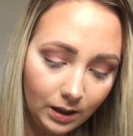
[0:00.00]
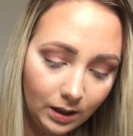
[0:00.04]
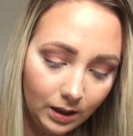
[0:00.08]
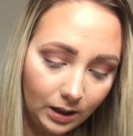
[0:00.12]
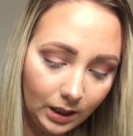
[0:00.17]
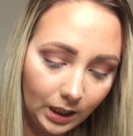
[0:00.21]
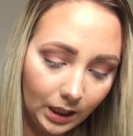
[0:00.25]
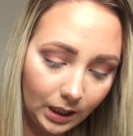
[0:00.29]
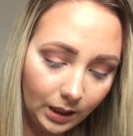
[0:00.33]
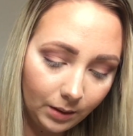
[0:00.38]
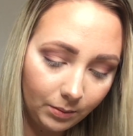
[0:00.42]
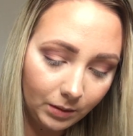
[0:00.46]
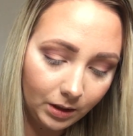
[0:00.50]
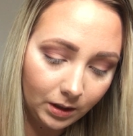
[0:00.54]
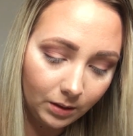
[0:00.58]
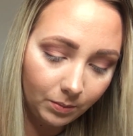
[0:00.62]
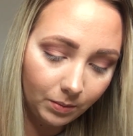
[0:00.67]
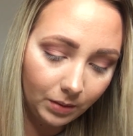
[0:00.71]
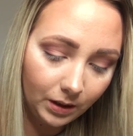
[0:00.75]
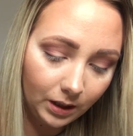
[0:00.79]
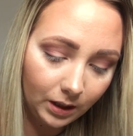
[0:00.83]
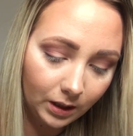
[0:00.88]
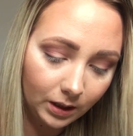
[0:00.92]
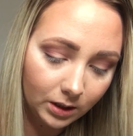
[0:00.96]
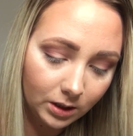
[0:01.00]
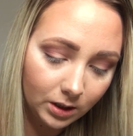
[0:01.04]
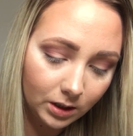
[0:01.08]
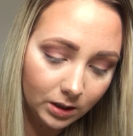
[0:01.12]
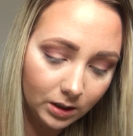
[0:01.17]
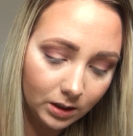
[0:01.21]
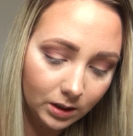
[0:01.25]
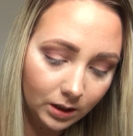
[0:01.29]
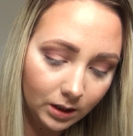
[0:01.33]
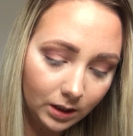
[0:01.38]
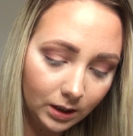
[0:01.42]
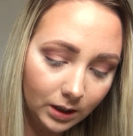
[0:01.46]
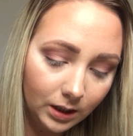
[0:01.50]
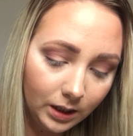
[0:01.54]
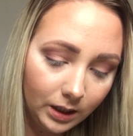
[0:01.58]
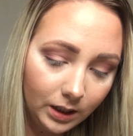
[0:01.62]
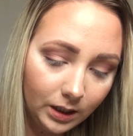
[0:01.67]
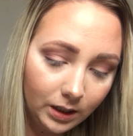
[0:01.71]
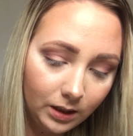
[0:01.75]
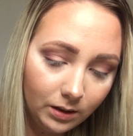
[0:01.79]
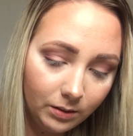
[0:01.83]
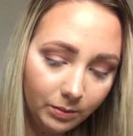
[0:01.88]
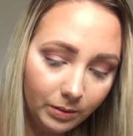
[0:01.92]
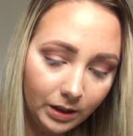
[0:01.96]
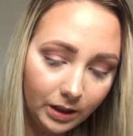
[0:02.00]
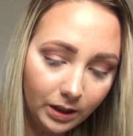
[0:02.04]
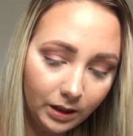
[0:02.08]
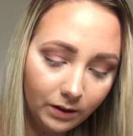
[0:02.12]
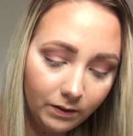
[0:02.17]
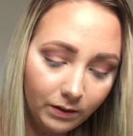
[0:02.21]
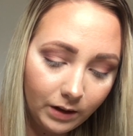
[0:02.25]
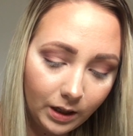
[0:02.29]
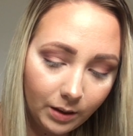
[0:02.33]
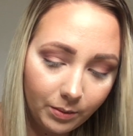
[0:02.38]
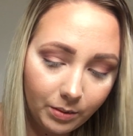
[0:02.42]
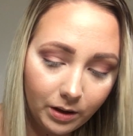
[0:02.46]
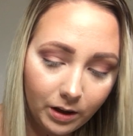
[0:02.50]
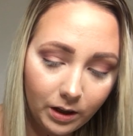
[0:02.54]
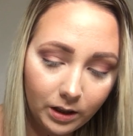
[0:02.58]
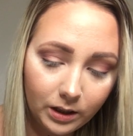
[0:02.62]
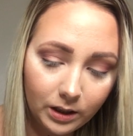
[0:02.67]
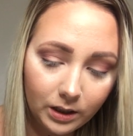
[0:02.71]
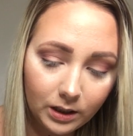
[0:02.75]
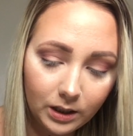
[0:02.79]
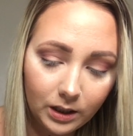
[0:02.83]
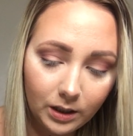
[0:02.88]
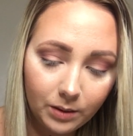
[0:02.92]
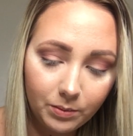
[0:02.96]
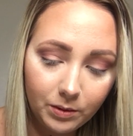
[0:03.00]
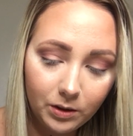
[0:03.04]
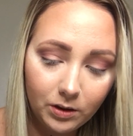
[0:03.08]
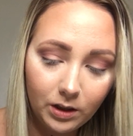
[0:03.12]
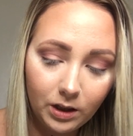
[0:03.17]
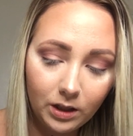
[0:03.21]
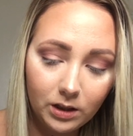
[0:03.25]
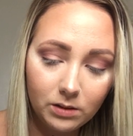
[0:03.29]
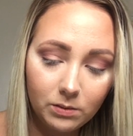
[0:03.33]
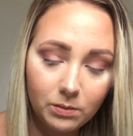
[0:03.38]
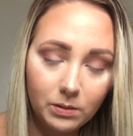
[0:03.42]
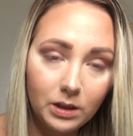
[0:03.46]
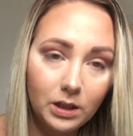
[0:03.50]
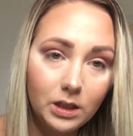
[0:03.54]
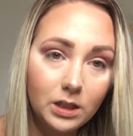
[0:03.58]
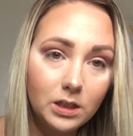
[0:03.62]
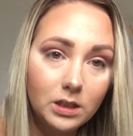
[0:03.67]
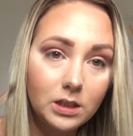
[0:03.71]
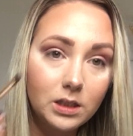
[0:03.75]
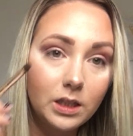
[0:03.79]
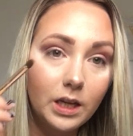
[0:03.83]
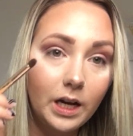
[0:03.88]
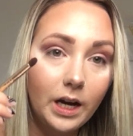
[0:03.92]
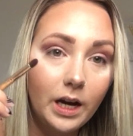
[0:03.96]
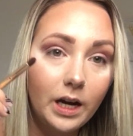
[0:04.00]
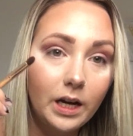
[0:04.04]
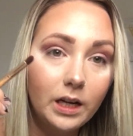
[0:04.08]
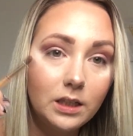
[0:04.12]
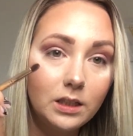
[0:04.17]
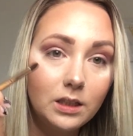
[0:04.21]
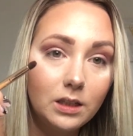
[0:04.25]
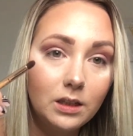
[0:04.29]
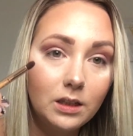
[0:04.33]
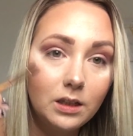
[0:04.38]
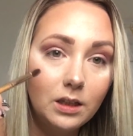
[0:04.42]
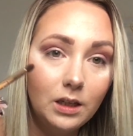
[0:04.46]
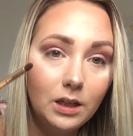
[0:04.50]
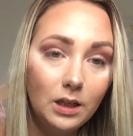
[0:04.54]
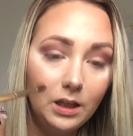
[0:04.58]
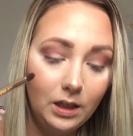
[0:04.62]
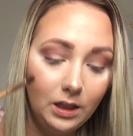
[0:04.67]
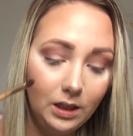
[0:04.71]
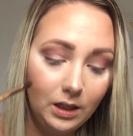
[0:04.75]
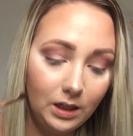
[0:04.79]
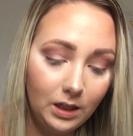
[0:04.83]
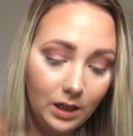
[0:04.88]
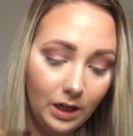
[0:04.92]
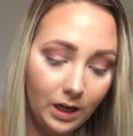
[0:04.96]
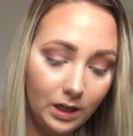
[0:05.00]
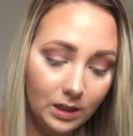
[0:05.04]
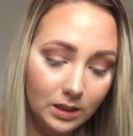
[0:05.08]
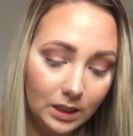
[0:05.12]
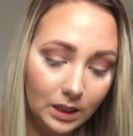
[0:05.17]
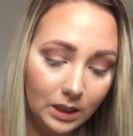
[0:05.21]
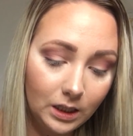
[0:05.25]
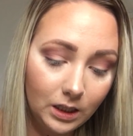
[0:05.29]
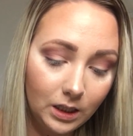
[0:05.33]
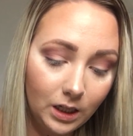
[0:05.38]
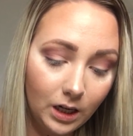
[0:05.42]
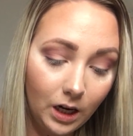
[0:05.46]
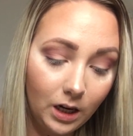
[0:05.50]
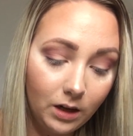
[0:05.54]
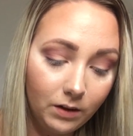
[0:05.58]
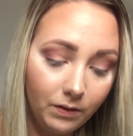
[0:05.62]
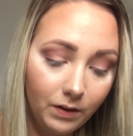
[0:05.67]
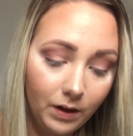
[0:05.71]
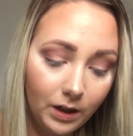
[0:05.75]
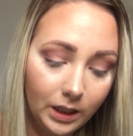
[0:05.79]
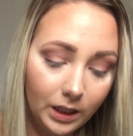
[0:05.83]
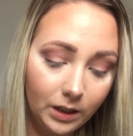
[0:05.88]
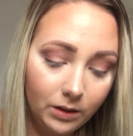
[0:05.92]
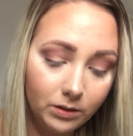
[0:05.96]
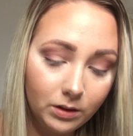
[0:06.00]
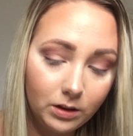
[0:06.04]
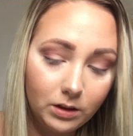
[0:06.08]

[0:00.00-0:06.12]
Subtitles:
And then I'm going to pick just a little bit of that product up, you guys, because that has a lot of fallout.